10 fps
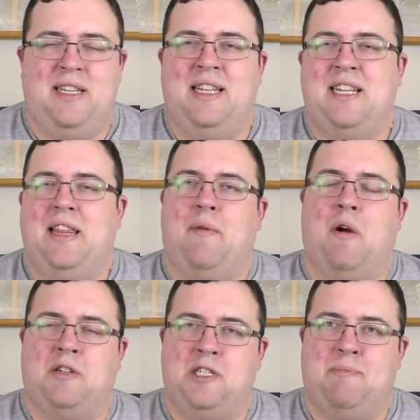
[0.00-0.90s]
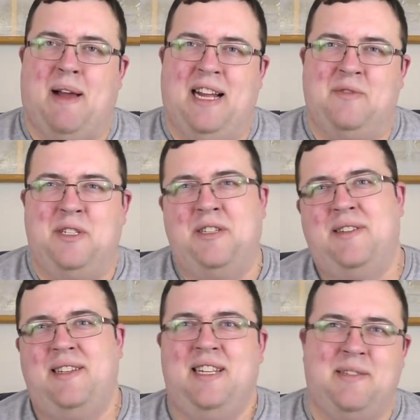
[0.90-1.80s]
They said they were all spies, which
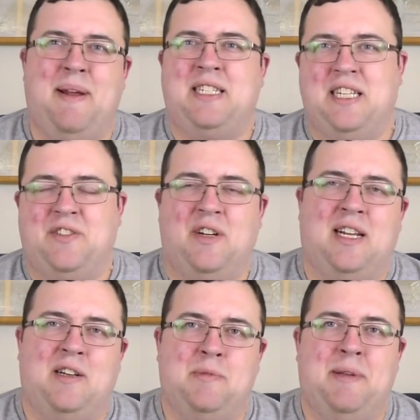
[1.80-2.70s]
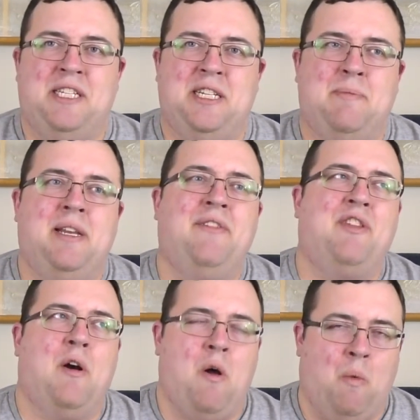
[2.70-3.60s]
doesn't make sense for an entire species, but if
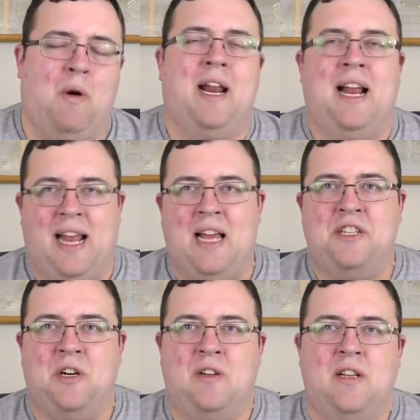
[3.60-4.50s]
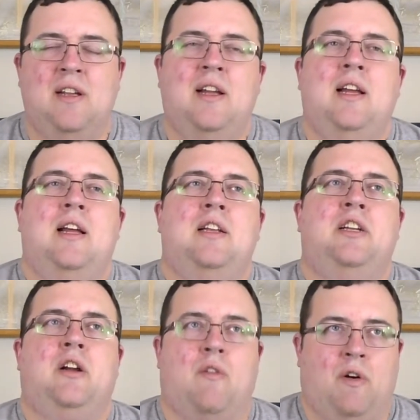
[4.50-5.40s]
they're all working in concert
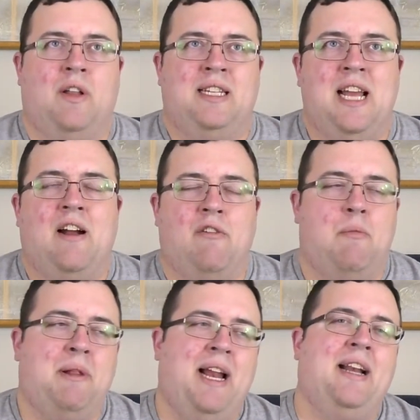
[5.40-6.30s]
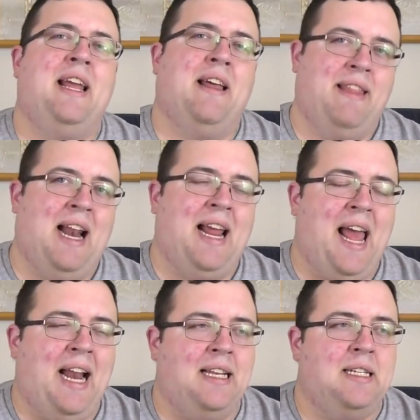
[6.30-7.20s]
to covertly take over a planet, yeah, then I
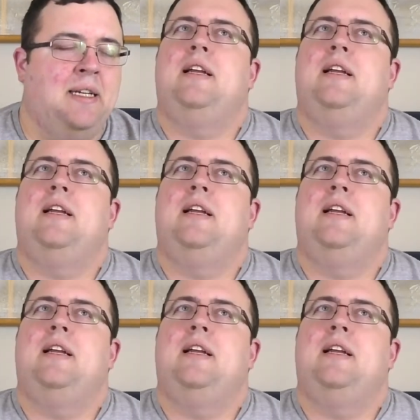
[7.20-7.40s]
get it.